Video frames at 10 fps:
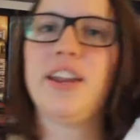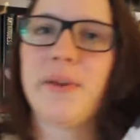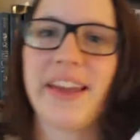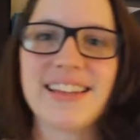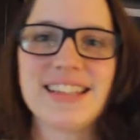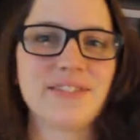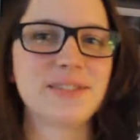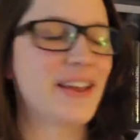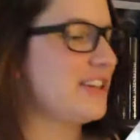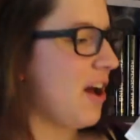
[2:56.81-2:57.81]
Anyway, guys, that
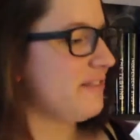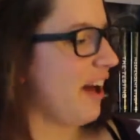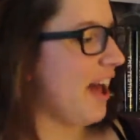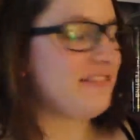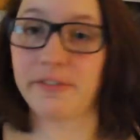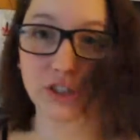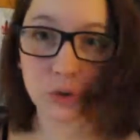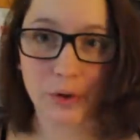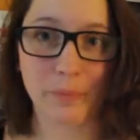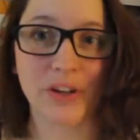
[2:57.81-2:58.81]
was my top five favorite
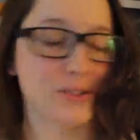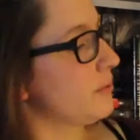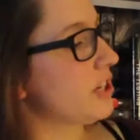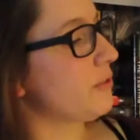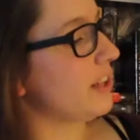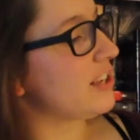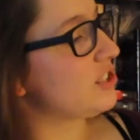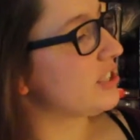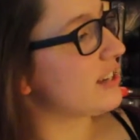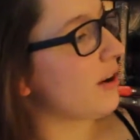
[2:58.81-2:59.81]
short books, which I
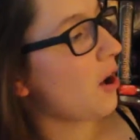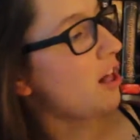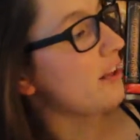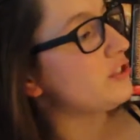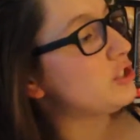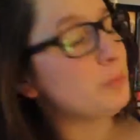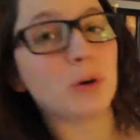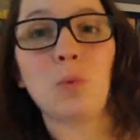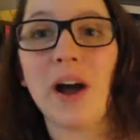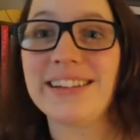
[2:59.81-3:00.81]
realized just now all have
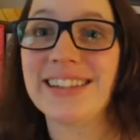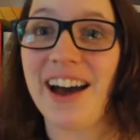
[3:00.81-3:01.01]
super white